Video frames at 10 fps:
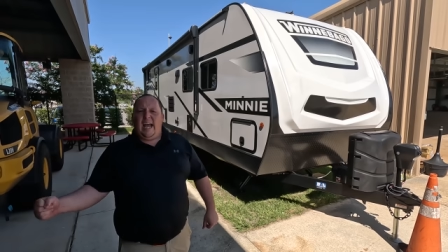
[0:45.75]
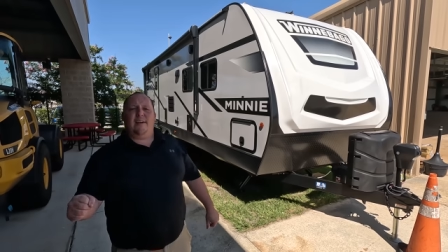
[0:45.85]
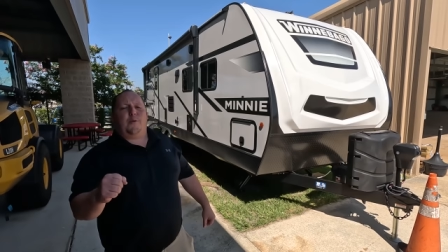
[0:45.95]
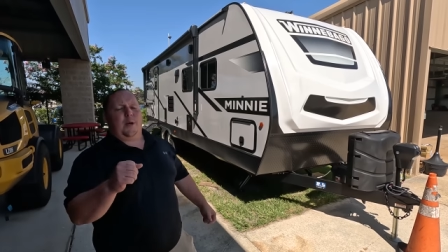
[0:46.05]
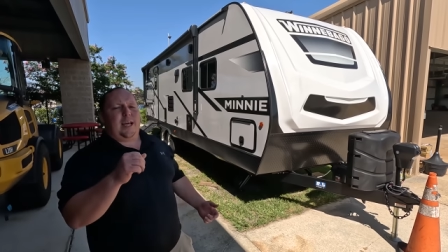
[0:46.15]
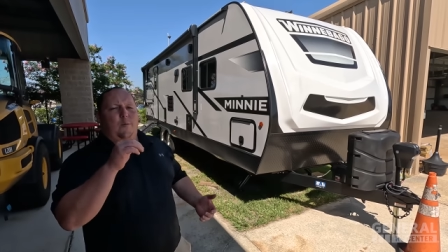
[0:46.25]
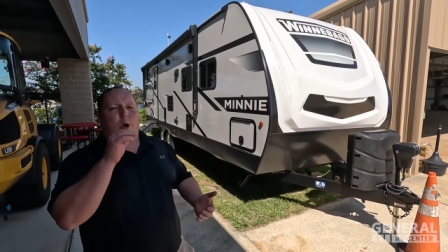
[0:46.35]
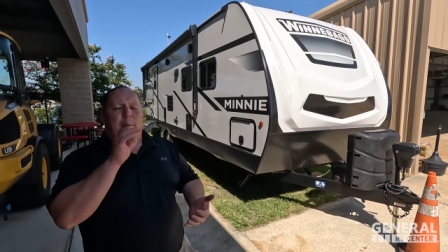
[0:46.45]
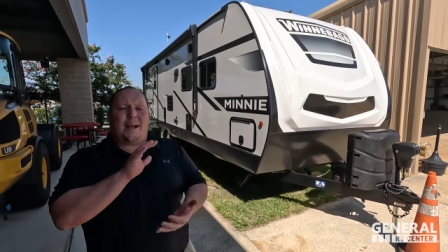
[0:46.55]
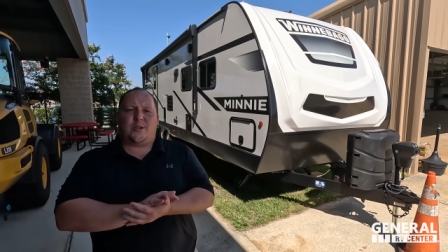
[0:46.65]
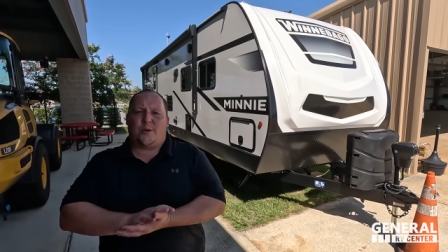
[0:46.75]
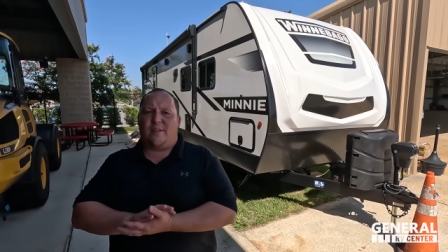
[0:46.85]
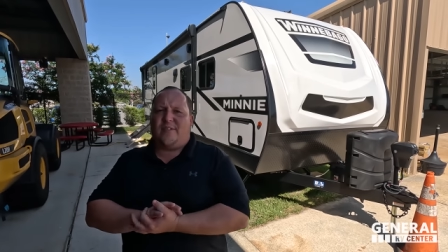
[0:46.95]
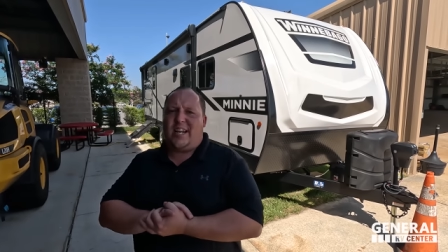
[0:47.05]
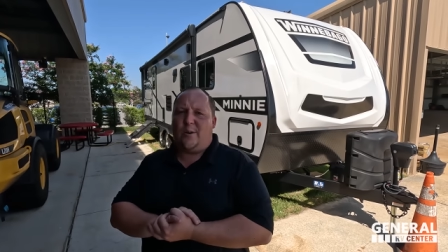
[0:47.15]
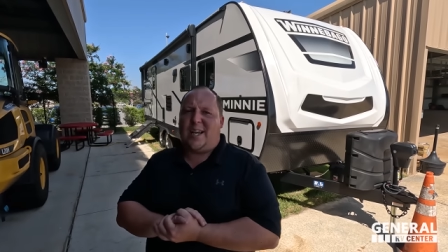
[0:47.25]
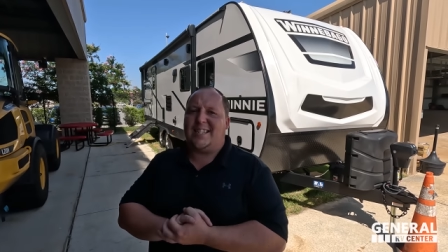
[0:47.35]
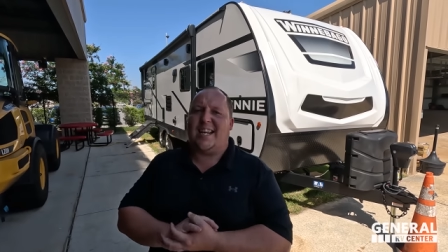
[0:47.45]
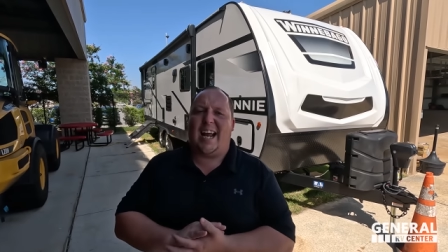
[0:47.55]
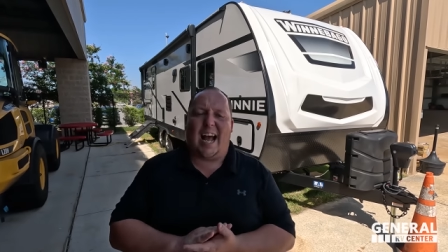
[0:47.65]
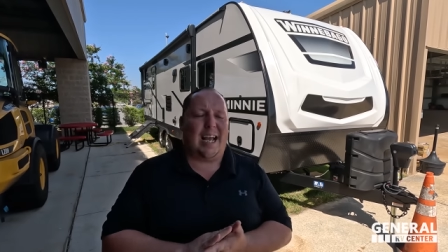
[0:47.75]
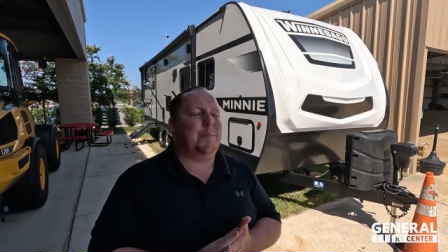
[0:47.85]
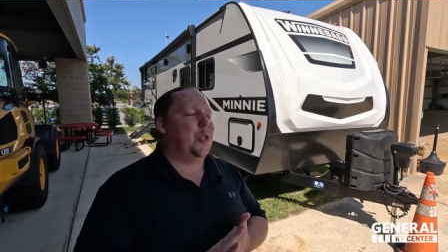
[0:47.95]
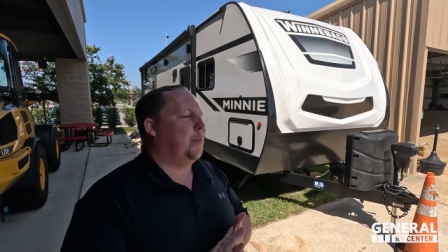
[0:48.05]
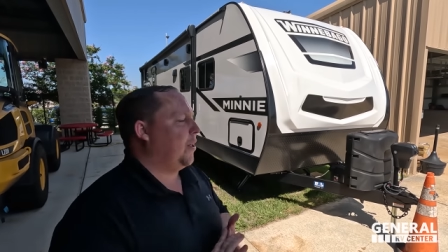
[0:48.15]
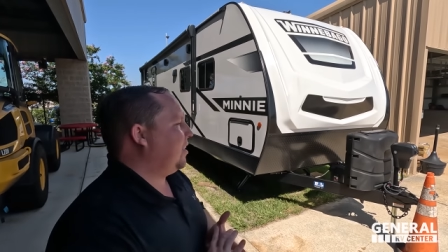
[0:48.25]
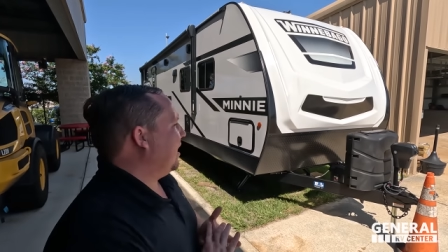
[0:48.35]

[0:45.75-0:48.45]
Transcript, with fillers: Hey everyone again, welcome back to another video. Again today I am super